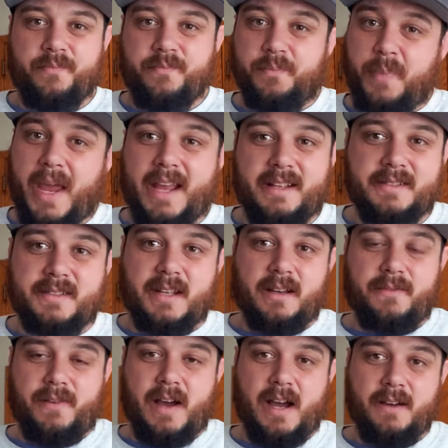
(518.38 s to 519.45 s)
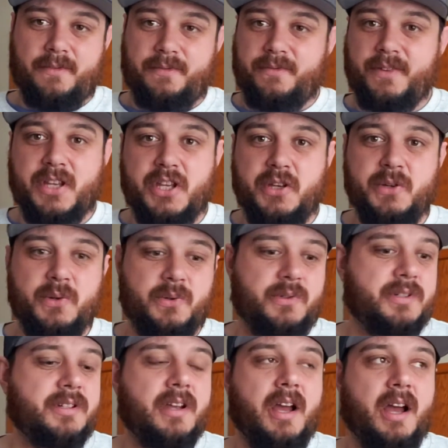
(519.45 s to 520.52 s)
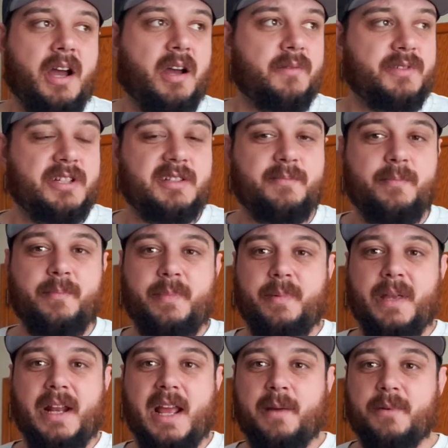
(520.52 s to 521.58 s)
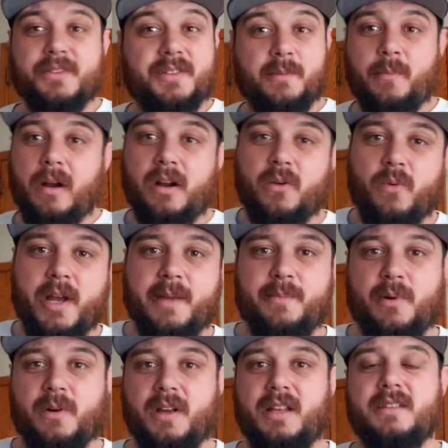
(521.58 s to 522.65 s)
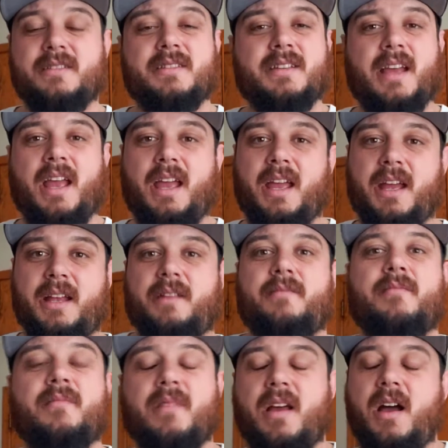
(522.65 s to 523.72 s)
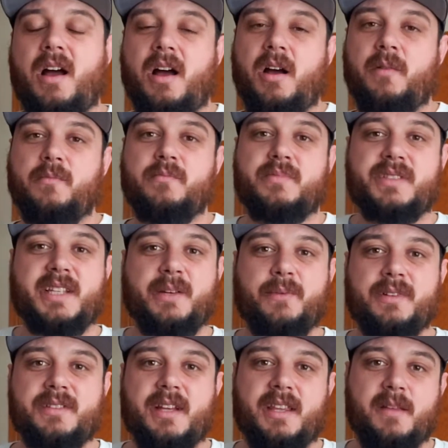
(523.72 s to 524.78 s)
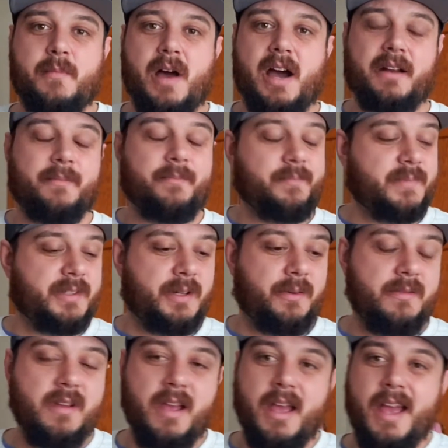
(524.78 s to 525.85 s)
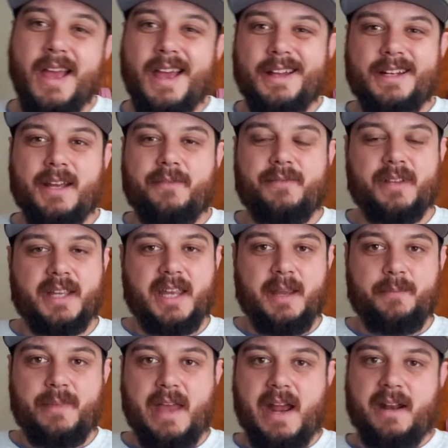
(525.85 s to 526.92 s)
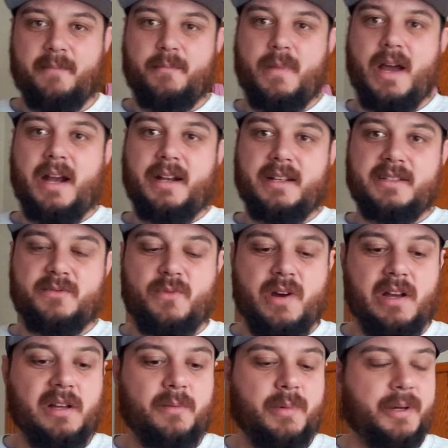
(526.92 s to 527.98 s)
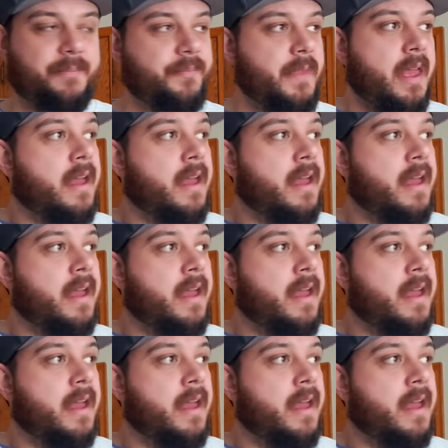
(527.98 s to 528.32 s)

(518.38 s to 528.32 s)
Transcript: pay itself off huge. Just being able to mark waypoints and see what's on the bottom. So definitely keep that in mind as well. But